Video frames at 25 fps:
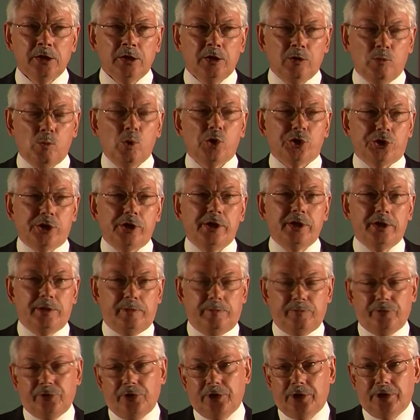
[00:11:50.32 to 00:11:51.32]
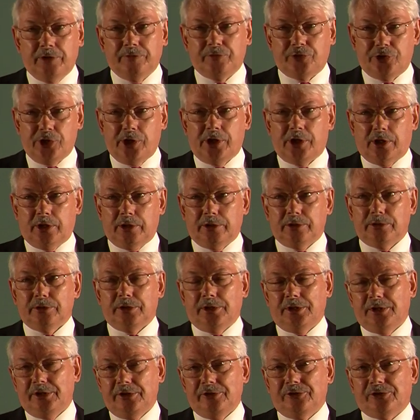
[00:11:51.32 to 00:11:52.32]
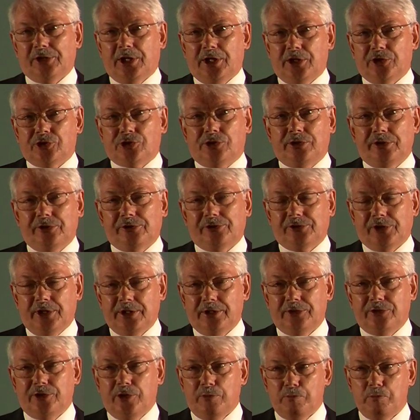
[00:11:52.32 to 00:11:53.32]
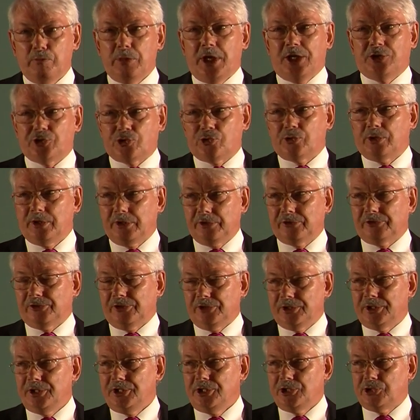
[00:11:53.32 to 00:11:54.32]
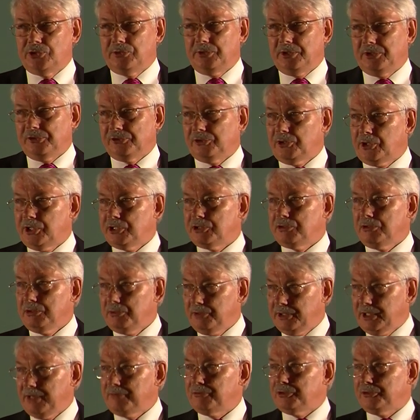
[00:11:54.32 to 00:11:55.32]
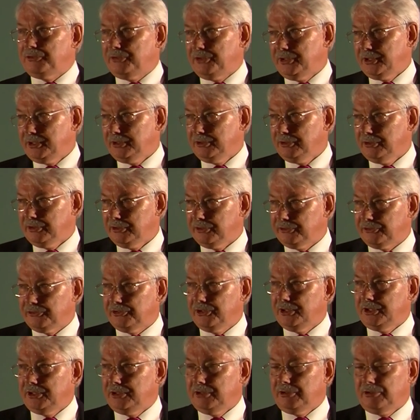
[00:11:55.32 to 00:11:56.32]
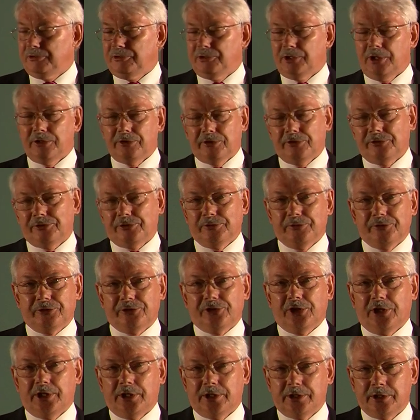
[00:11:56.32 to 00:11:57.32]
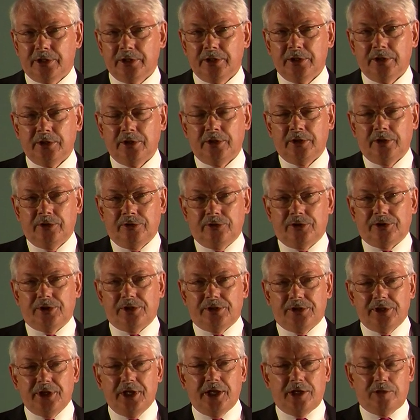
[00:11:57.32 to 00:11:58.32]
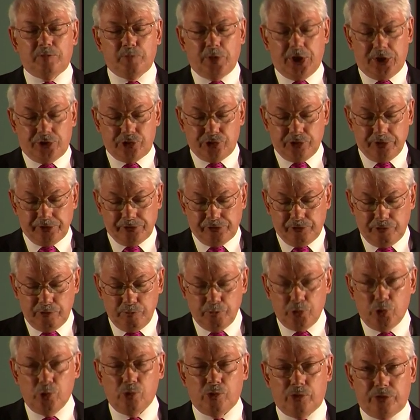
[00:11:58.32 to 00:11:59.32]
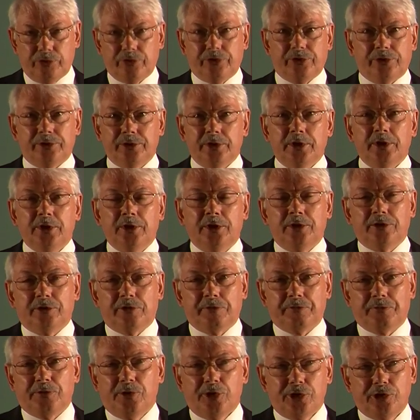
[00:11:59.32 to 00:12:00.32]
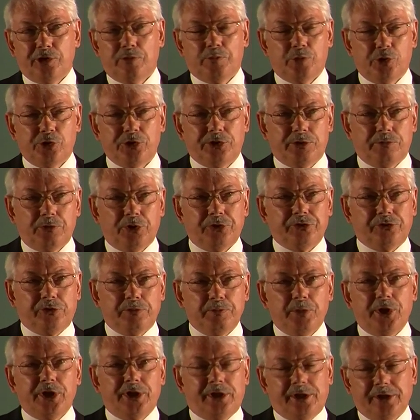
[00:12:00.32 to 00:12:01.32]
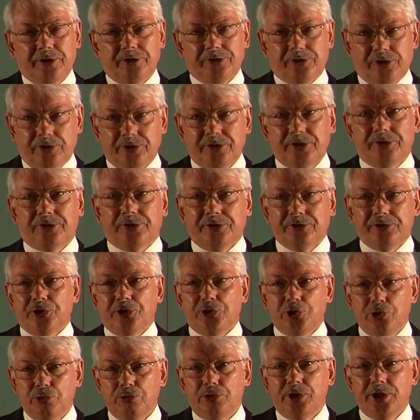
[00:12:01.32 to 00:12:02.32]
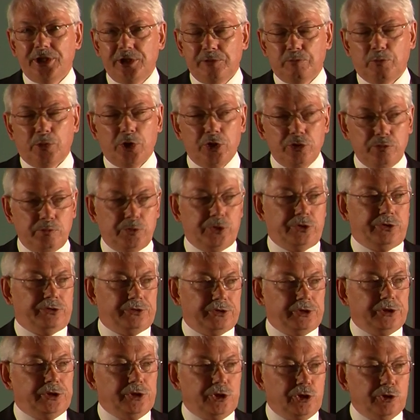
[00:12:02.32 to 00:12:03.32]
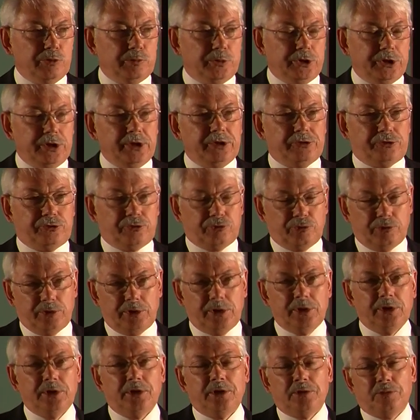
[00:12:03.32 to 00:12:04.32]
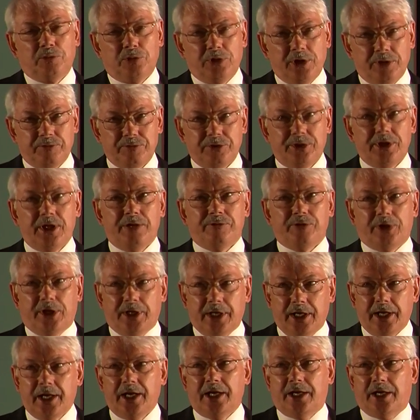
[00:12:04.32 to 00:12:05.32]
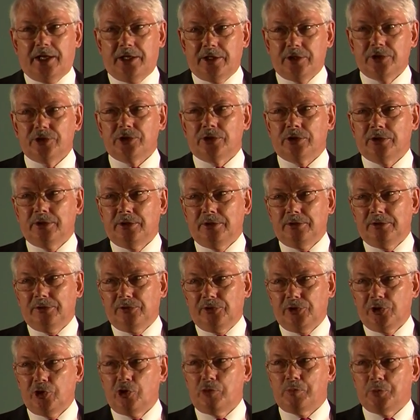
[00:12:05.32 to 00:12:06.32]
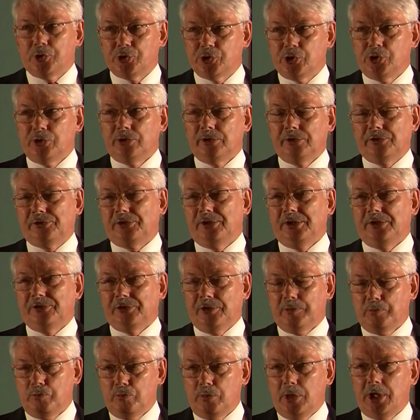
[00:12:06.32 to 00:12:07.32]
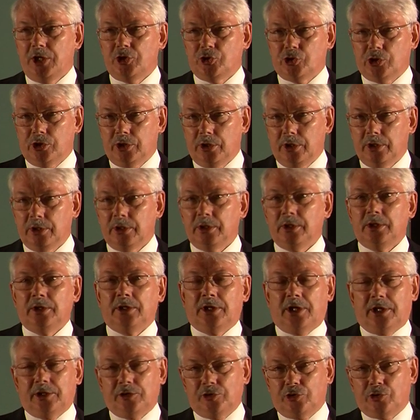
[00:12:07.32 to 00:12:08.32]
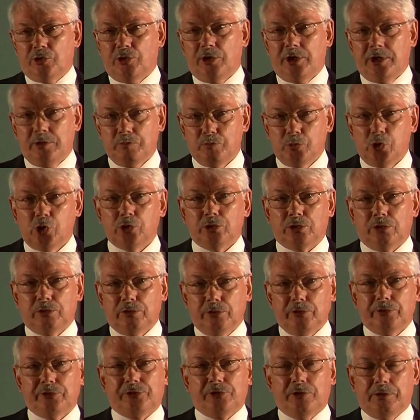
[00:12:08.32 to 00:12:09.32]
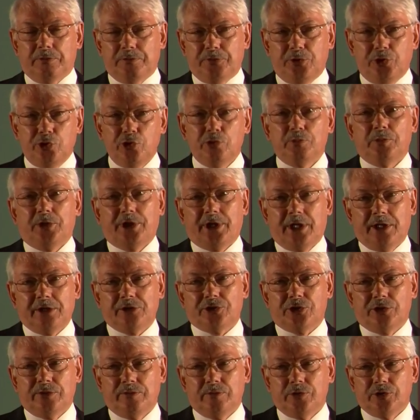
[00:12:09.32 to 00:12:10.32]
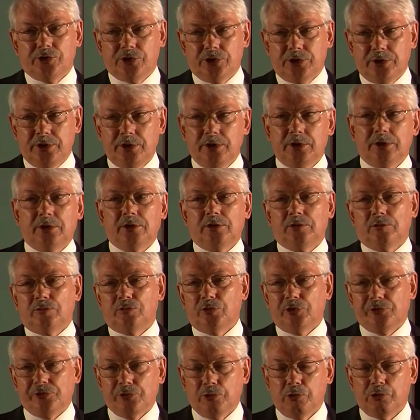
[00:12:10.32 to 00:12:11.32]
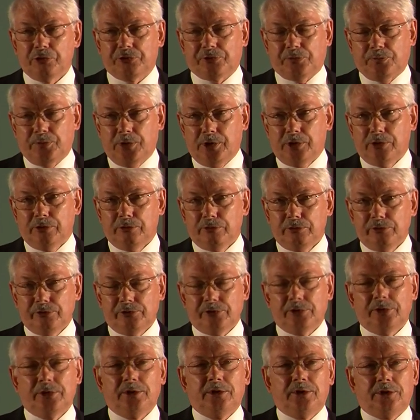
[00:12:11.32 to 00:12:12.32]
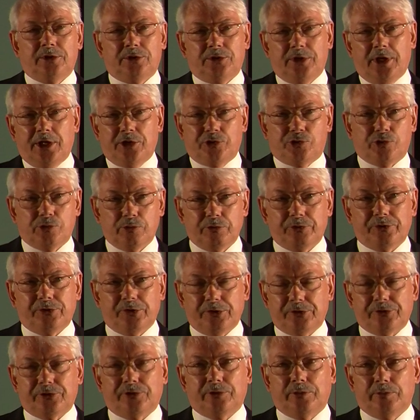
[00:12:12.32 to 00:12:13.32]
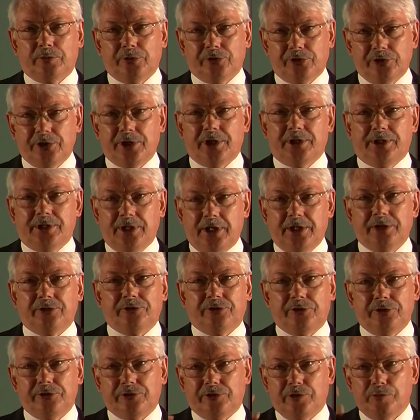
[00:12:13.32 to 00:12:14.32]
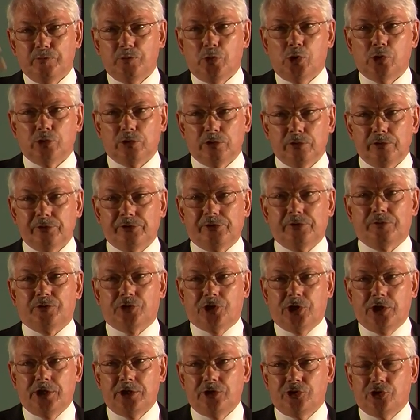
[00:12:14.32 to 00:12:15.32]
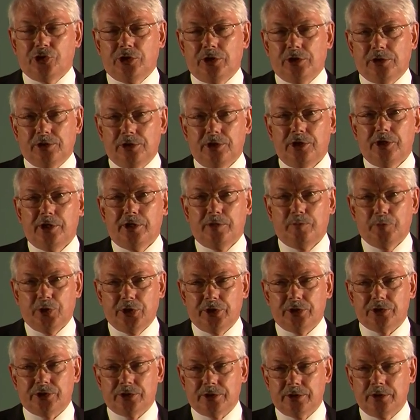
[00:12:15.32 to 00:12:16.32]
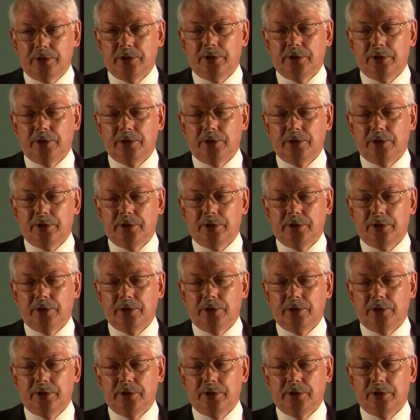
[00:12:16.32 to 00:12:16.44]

What I have done is actually said that metrics are key to it. So I agree with everything that Tina and others have said, that in the end, metrics are important. And the final point I want to make is that this unique moment in human history. We have never had the opportunity to measure and create models of human activity, resource flows, natural systems, and connect it to models of changing climate